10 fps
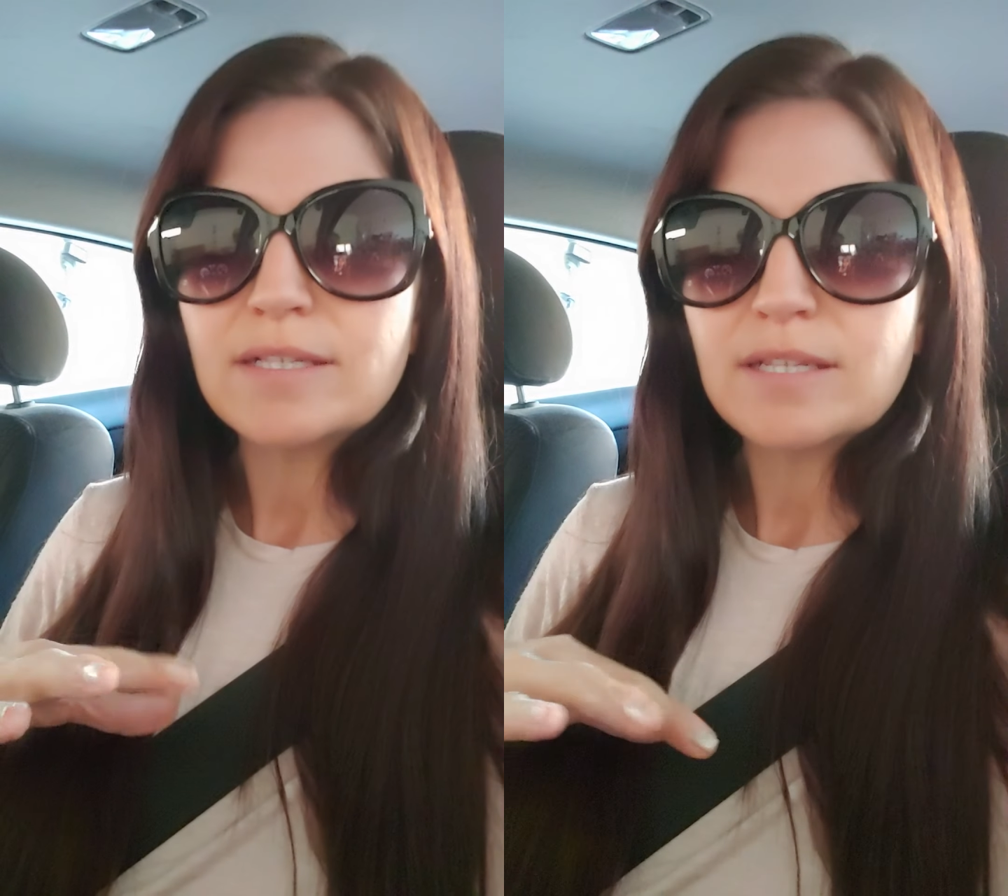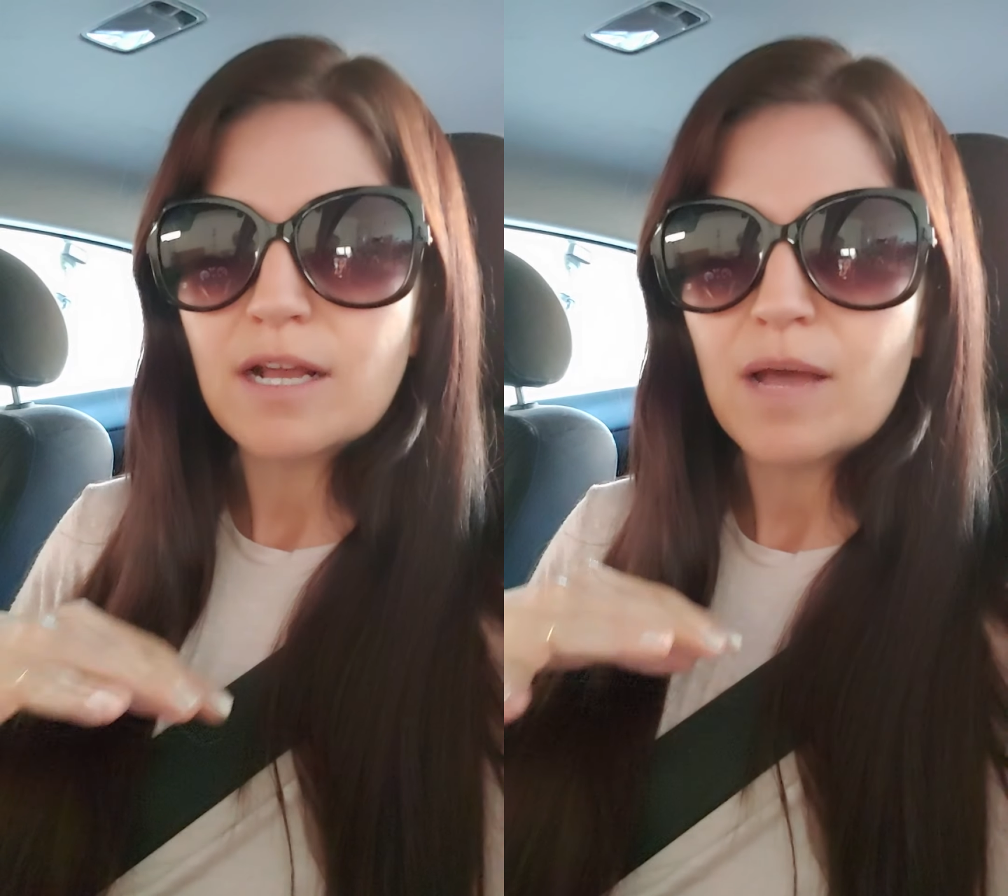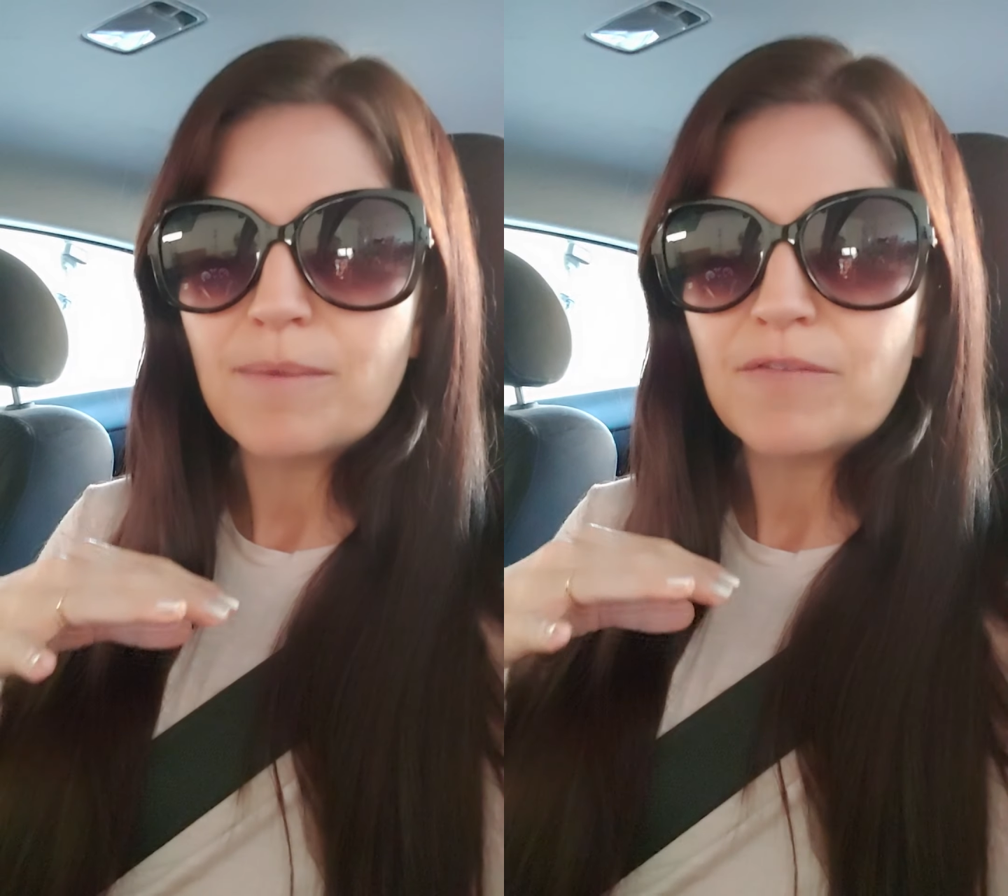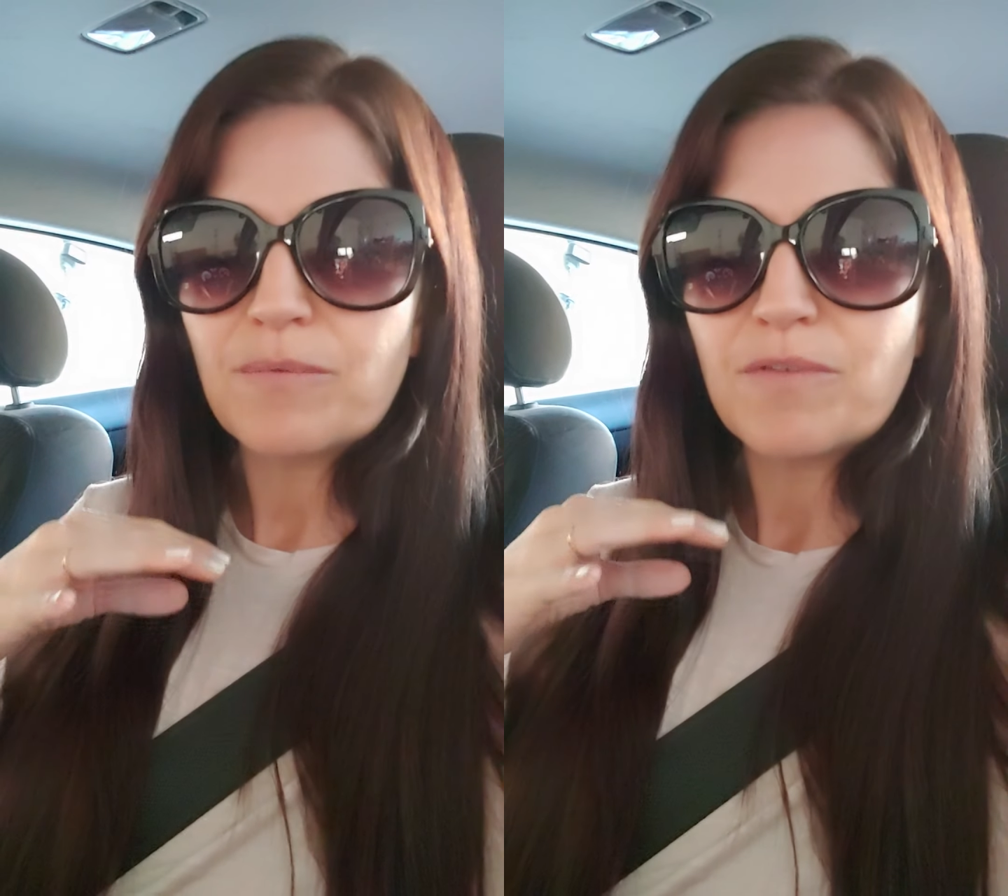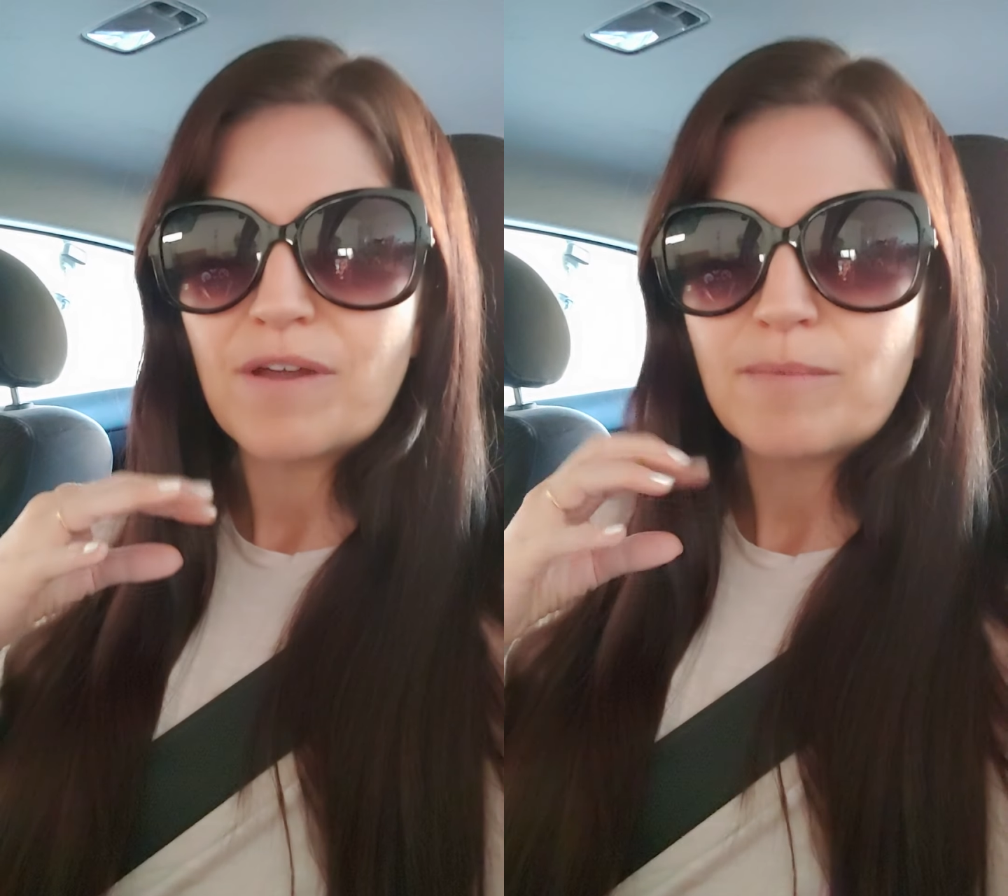It's not coming
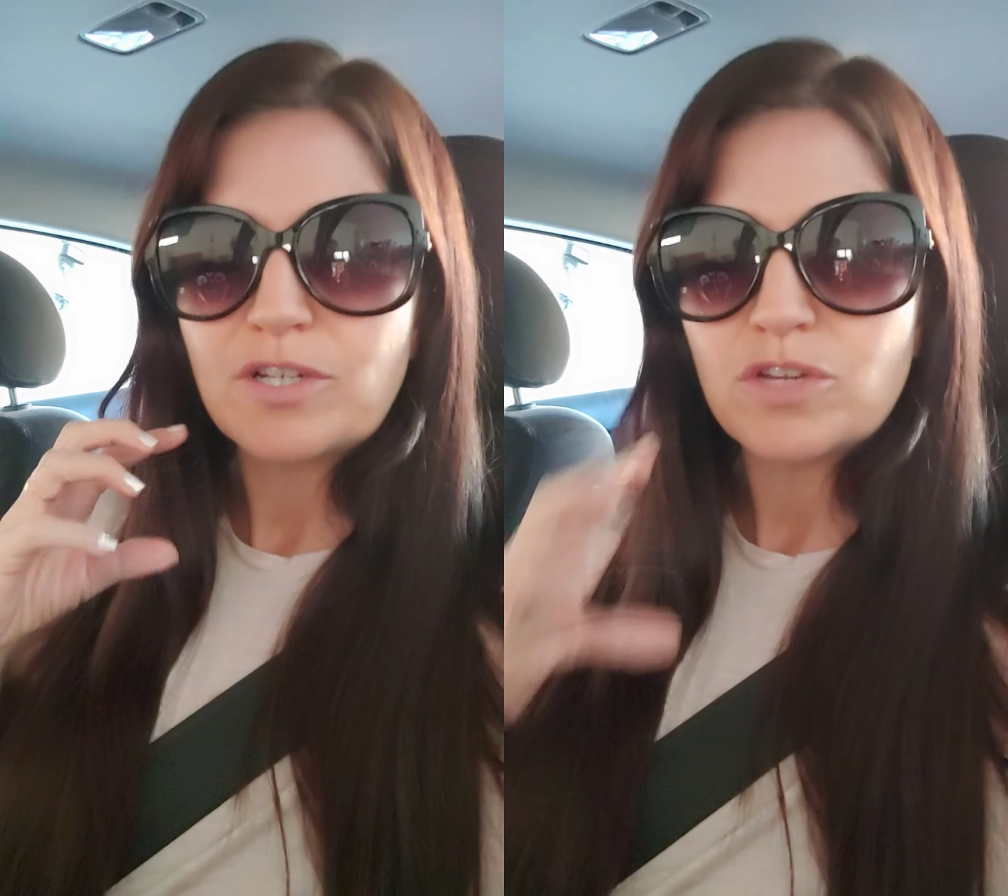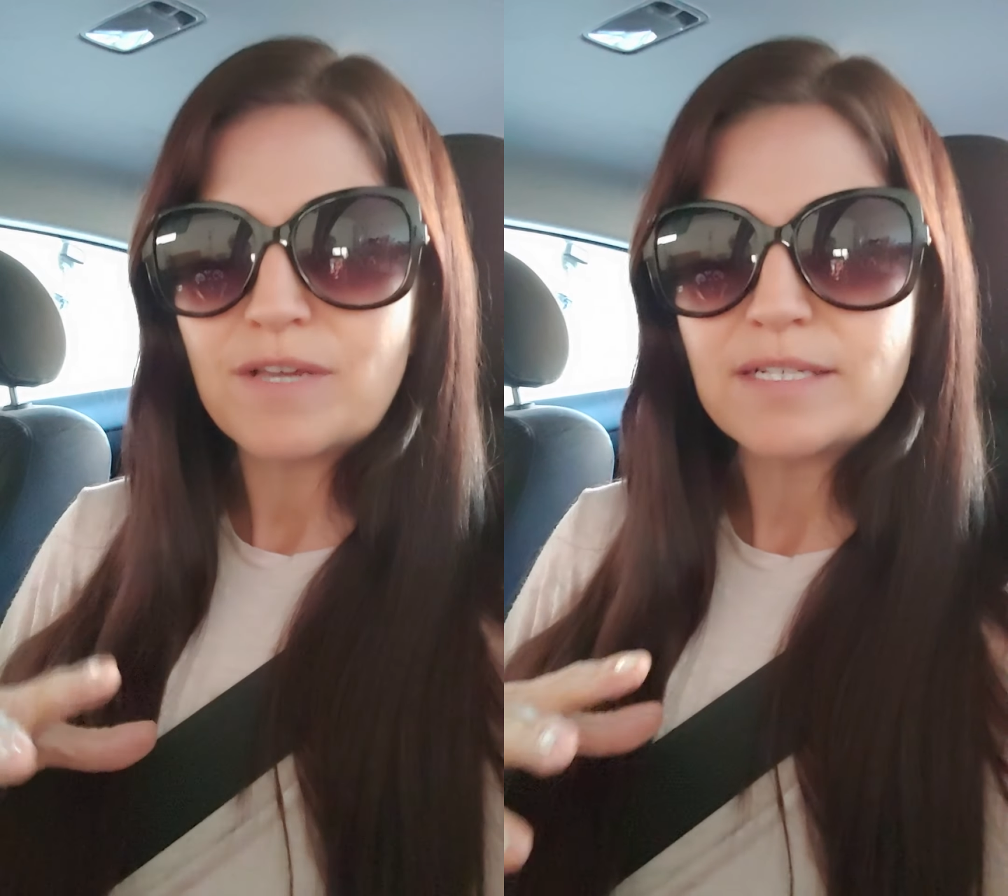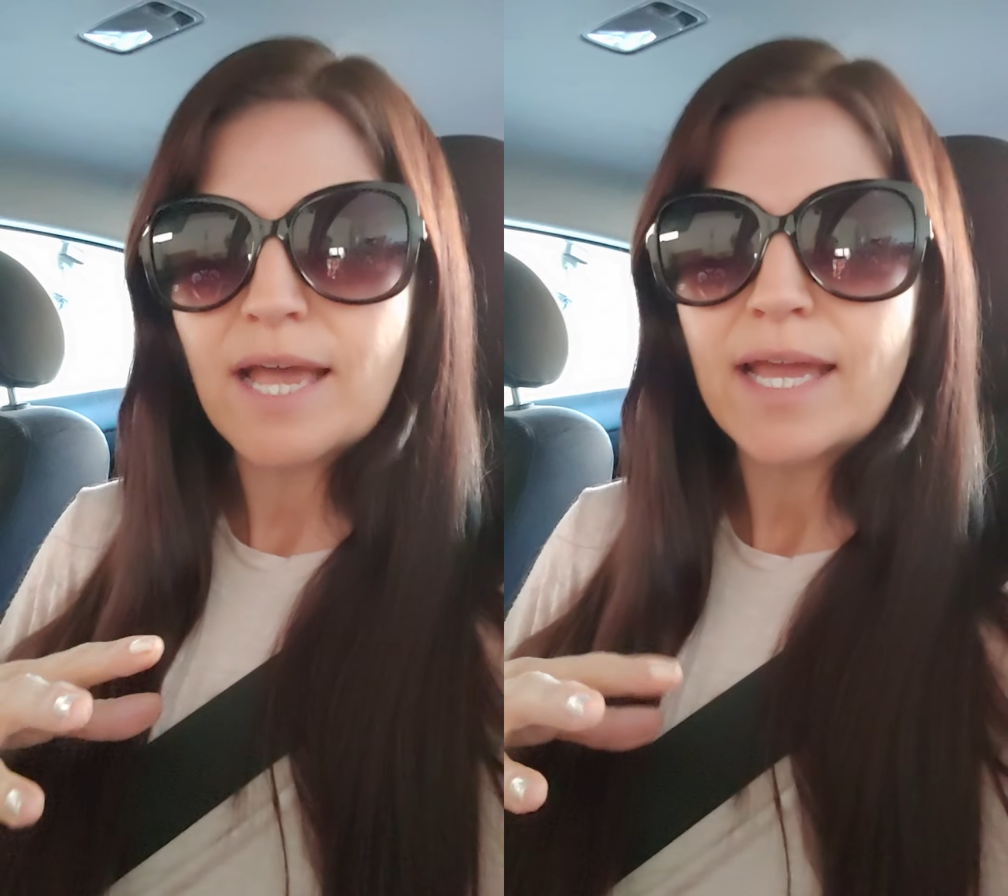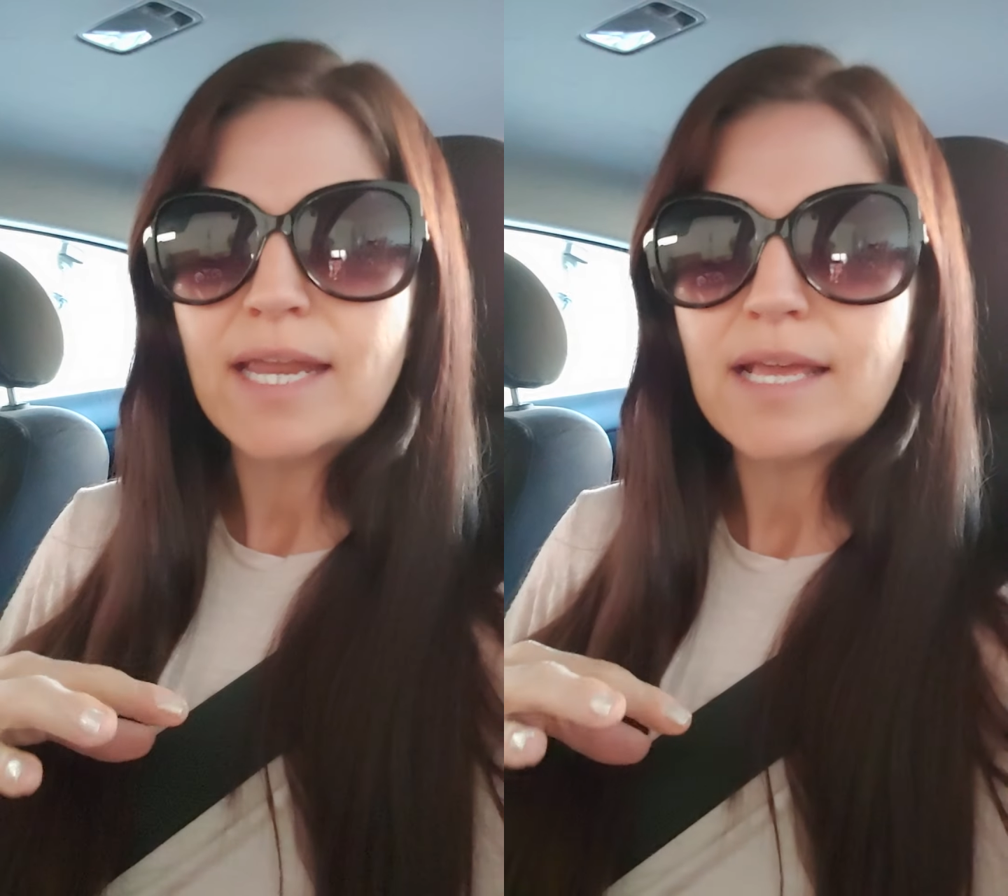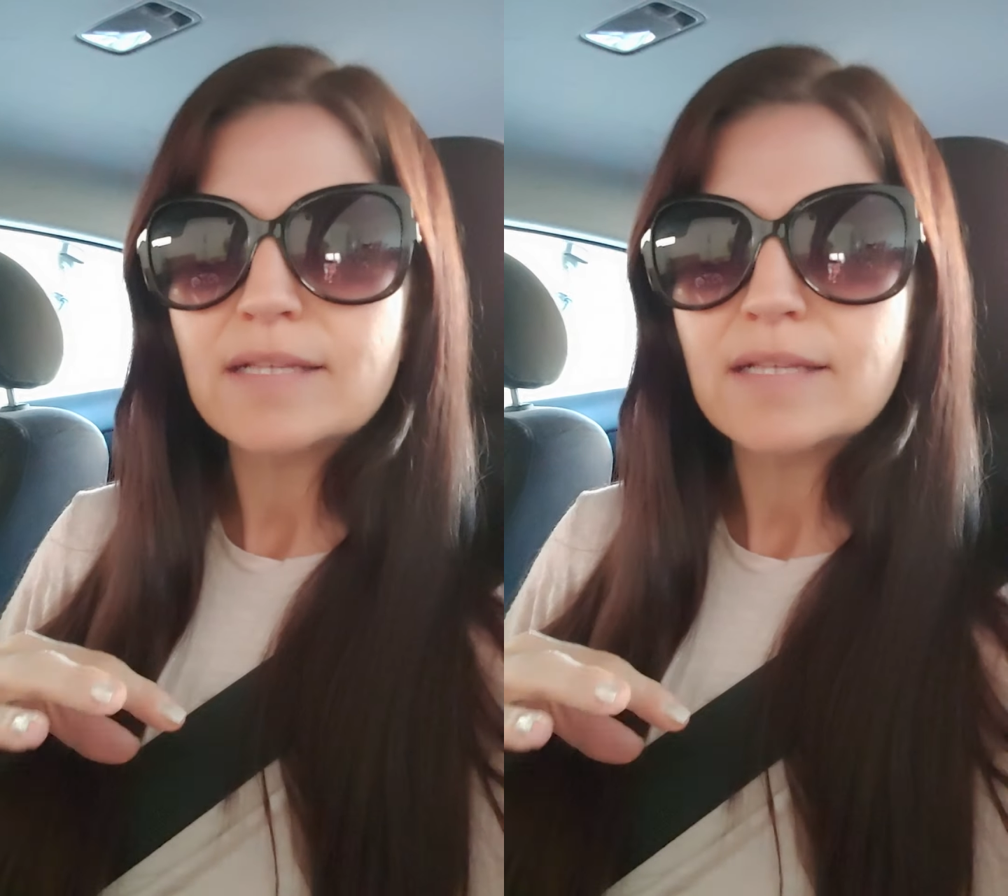from the vibration of anxiety.